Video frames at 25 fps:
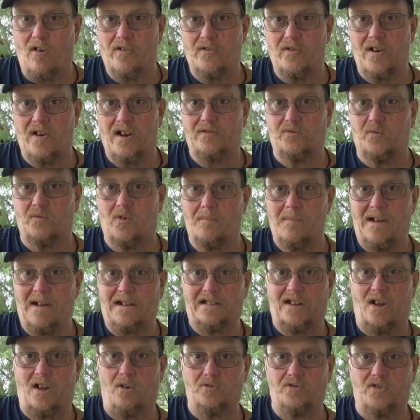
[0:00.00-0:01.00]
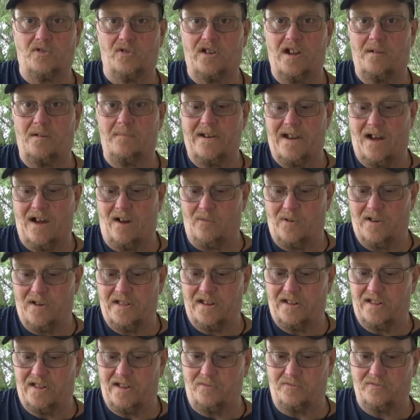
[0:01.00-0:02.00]
you don't have to worry about the holster coming out with
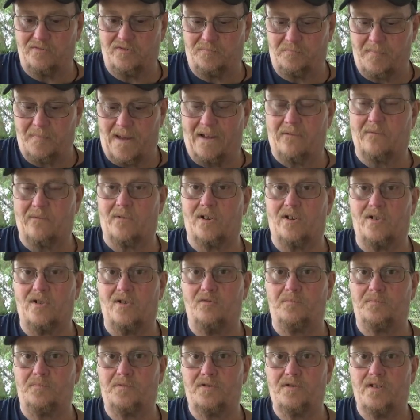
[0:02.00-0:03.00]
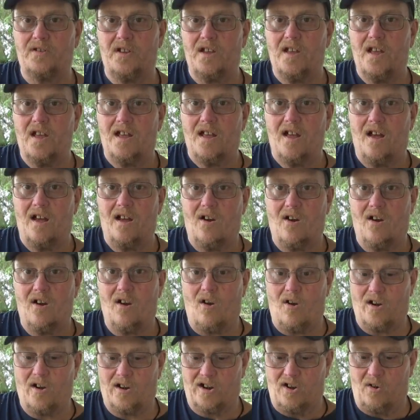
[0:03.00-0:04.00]
it. Those backward loops
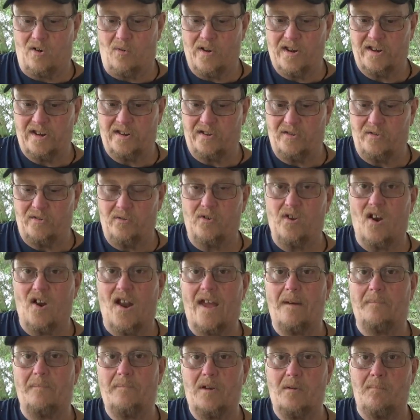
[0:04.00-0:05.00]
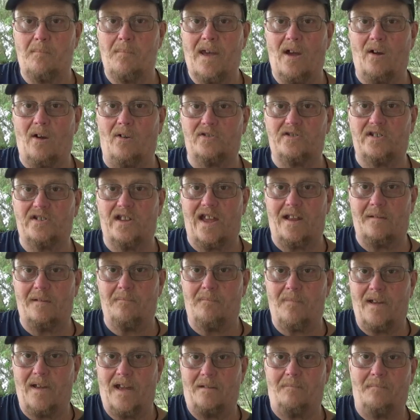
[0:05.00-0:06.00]
are going to grab your belt
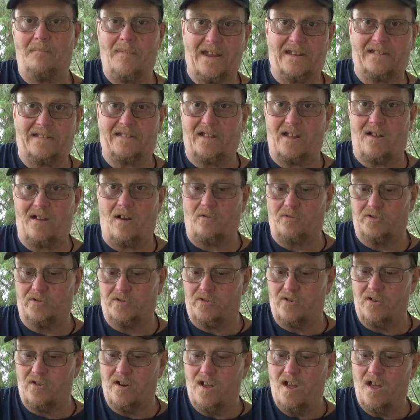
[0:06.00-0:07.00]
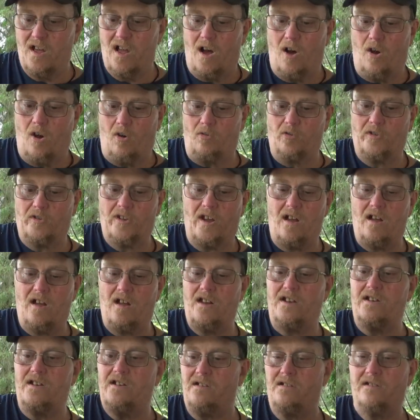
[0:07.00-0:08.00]
and make the holster hold
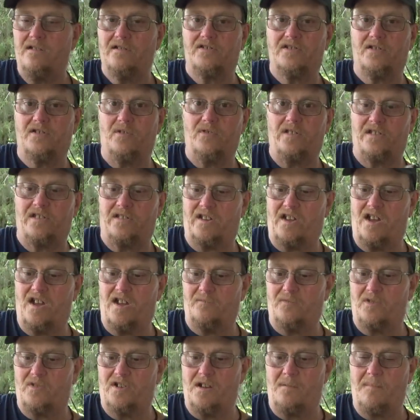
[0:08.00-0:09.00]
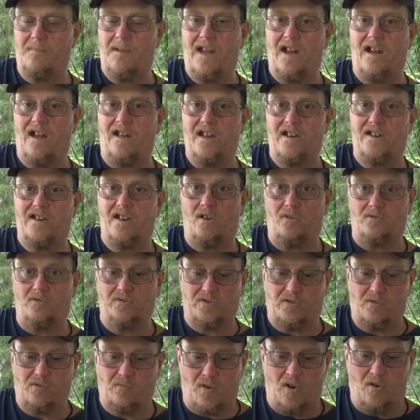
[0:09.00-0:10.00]
on so that the gun will come out and the
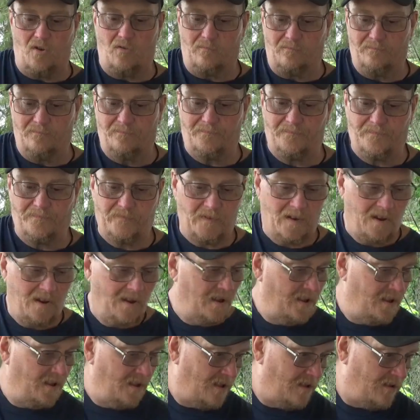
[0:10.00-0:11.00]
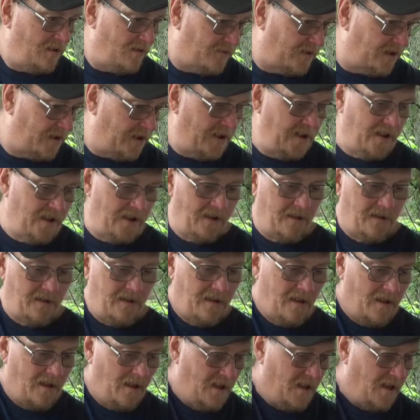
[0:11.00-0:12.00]
holster won't. Okay,
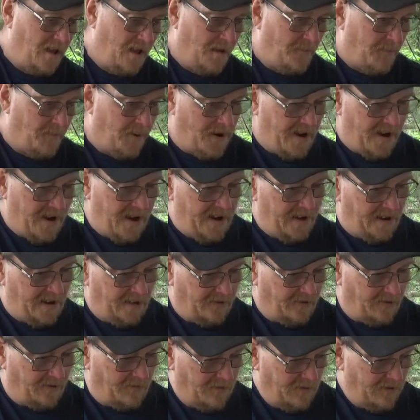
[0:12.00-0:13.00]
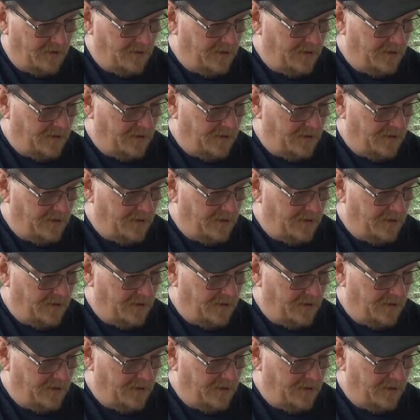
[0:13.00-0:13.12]
pretty neat little